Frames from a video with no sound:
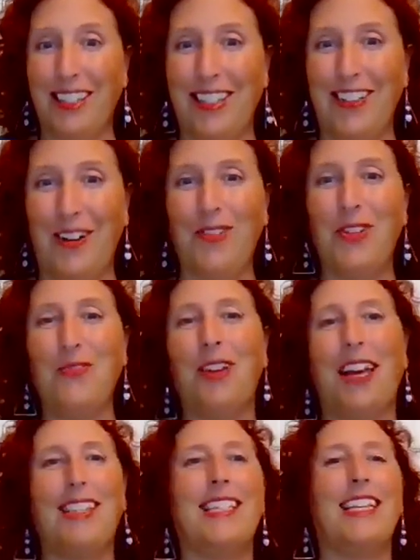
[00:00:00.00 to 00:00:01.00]
You have to
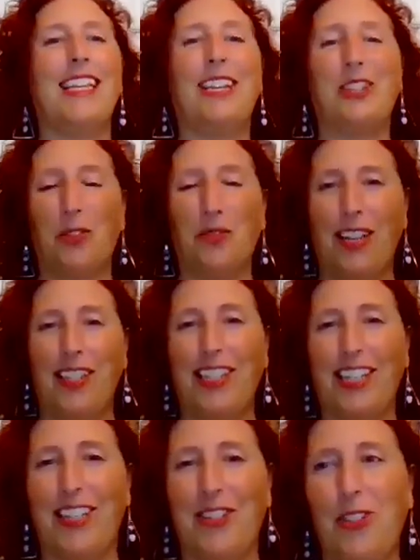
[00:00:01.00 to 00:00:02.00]
invest in it because you're
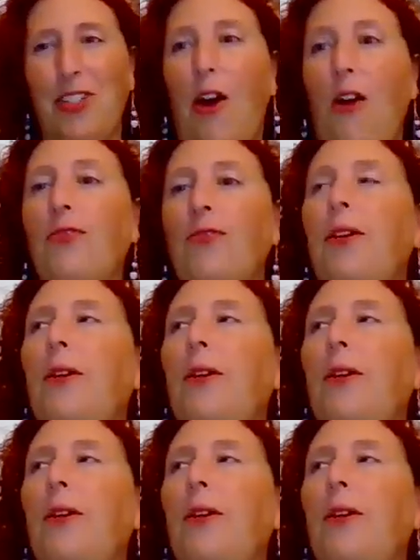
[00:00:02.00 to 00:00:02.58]
investing in yourself.